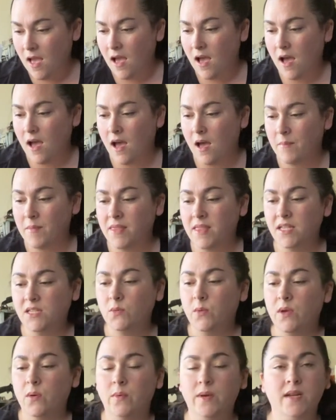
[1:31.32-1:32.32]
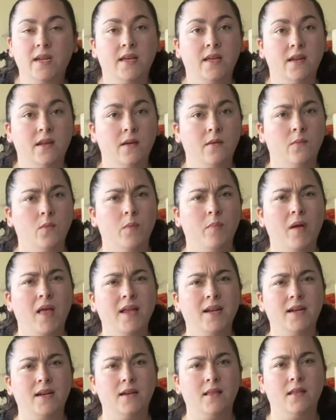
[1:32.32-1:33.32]
And this week we
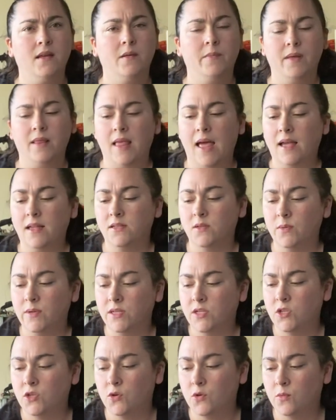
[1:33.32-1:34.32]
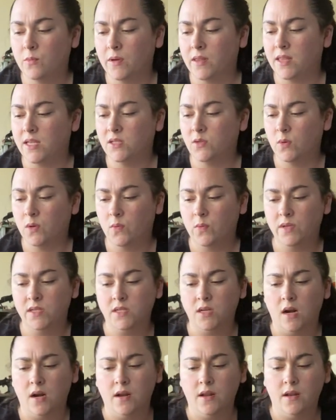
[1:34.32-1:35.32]
probably did it a little bit last week too, but this week we
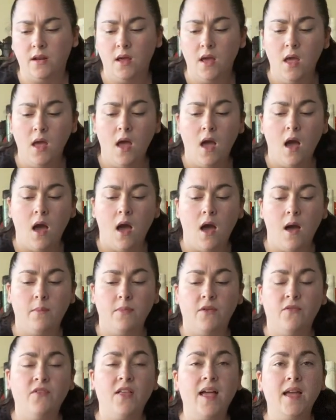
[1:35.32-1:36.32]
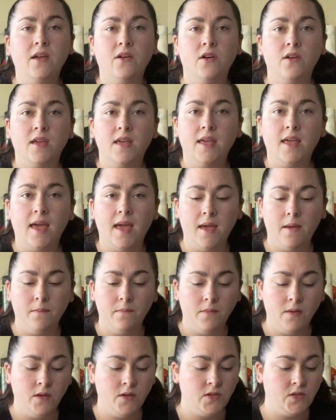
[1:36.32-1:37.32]
started the flying cookie
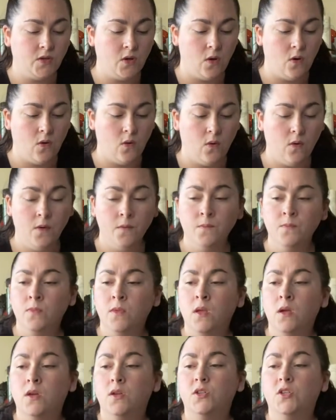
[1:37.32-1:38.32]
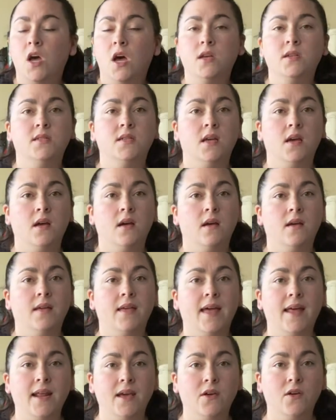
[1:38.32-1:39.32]
game. So toss a
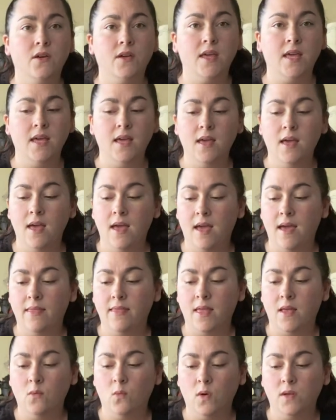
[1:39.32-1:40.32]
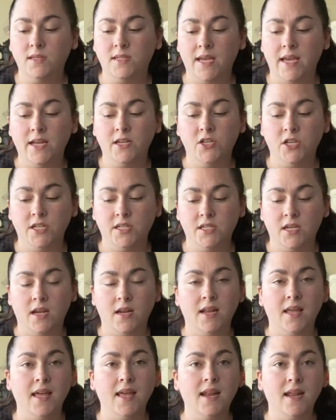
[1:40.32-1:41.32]
get it cookie, and then once AJ is
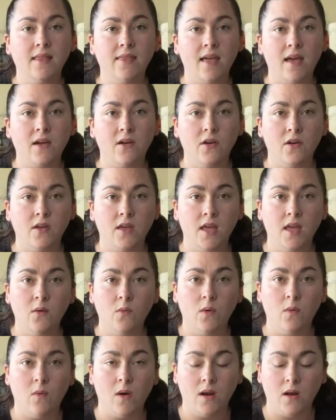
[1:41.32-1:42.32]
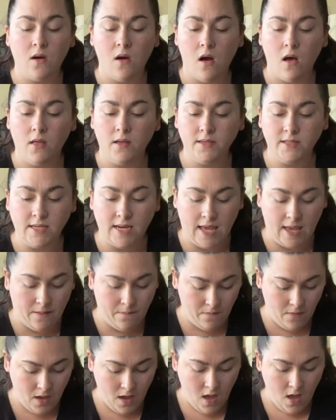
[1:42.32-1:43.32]
done eating that cookie, we want to call his
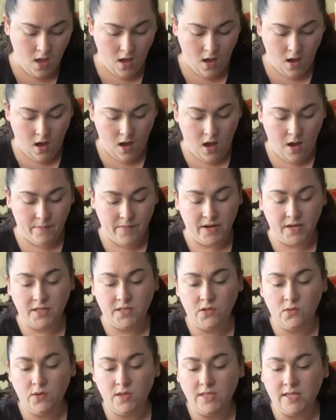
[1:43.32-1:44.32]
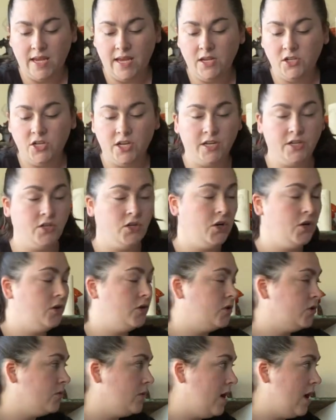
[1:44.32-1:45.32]
name. And as soon as AJ
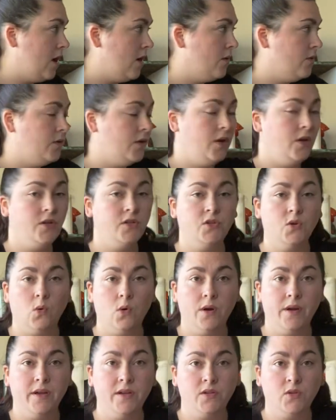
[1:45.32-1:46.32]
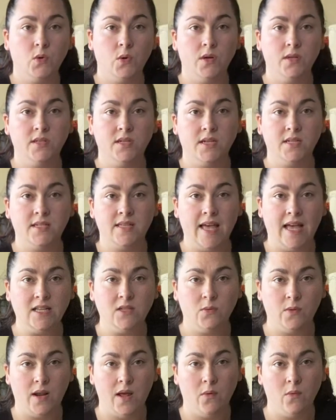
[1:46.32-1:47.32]
turns around to orient towards us,
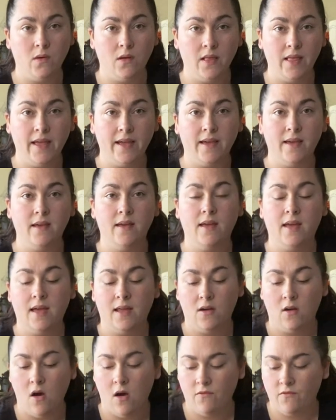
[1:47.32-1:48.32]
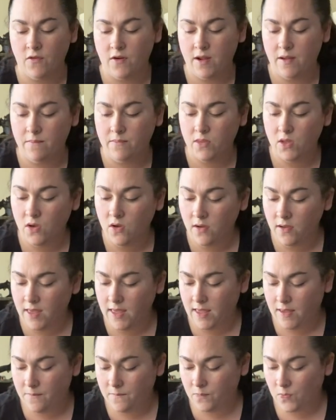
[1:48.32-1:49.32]
that's when I will click and offer him the
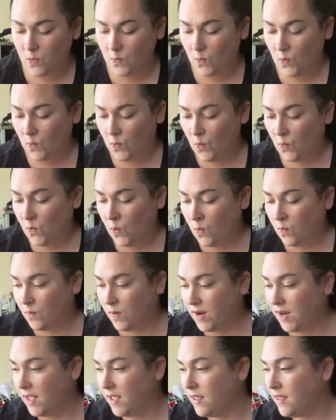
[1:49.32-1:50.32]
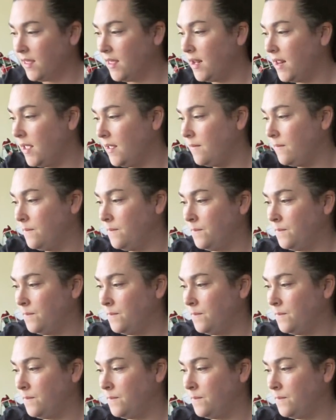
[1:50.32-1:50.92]
cookie. Ready? Get it.